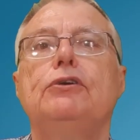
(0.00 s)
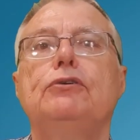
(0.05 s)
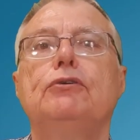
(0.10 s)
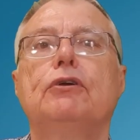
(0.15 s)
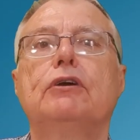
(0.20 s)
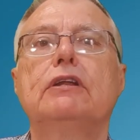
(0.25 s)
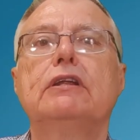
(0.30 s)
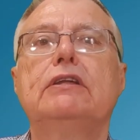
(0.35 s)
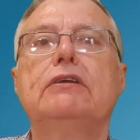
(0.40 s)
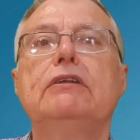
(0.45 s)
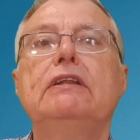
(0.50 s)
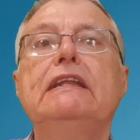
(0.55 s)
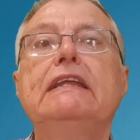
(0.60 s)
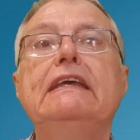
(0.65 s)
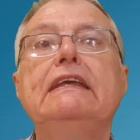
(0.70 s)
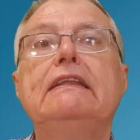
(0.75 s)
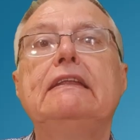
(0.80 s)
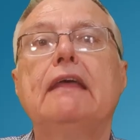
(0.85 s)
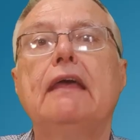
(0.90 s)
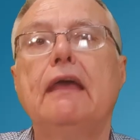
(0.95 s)
you can
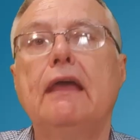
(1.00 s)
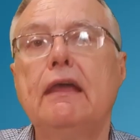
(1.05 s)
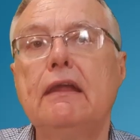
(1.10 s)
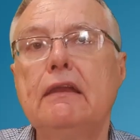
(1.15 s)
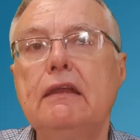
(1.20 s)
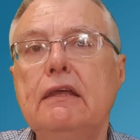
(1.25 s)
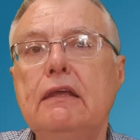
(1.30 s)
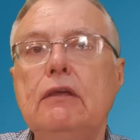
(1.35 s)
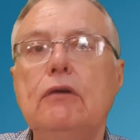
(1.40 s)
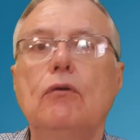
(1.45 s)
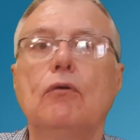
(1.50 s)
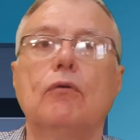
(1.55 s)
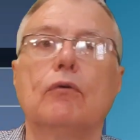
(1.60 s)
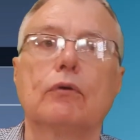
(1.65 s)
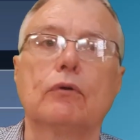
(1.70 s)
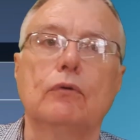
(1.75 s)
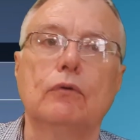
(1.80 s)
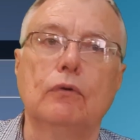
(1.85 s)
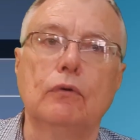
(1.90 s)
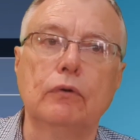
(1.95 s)
delete any
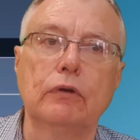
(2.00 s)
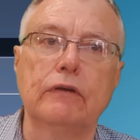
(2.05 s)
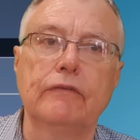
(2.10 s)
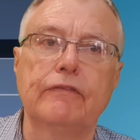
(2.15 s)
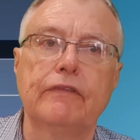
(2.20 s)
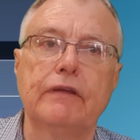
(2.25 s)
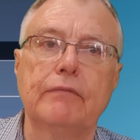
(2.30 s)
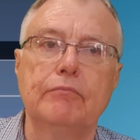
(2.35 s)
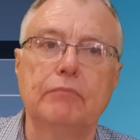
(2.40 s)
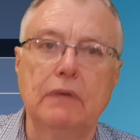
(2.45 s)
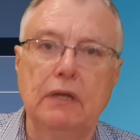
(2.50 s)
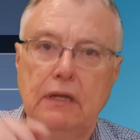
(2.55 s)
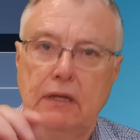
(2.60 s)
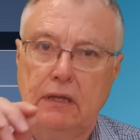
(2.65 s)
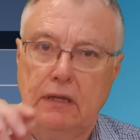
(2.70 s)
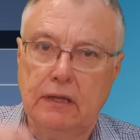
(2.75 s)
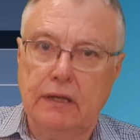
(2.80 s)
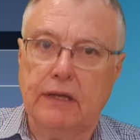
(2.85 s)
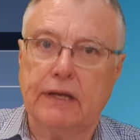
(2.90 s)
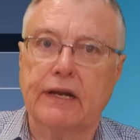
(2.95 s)
or all of them
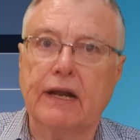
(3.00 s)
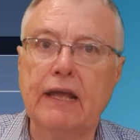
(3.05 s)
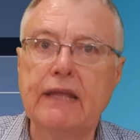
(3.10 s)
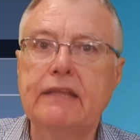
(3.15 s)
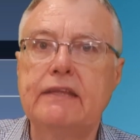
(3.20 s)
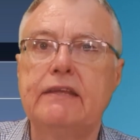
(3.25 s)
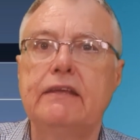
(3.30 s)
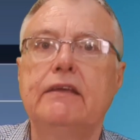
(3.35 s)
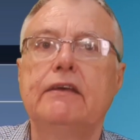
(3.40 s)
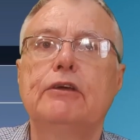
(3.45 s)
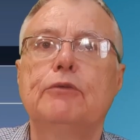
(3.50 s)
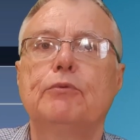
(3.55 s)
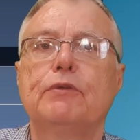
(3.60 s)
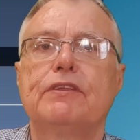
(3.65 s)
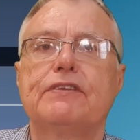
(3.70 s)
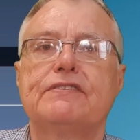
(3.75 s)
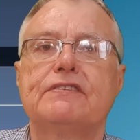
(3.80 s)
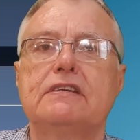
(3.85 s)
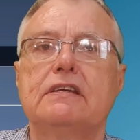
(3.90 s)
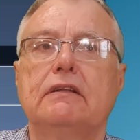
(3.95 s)
right here
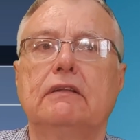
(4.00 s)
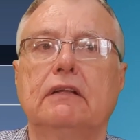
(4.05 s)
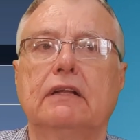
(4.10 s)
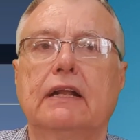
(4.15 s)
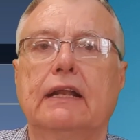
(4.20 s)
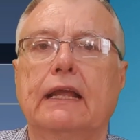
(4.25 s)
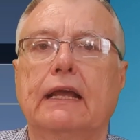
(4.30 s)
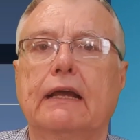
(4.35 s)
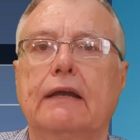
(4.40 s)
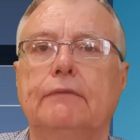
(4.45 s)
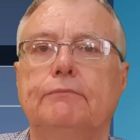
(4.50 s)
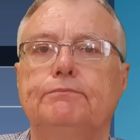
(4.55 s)
with a single click.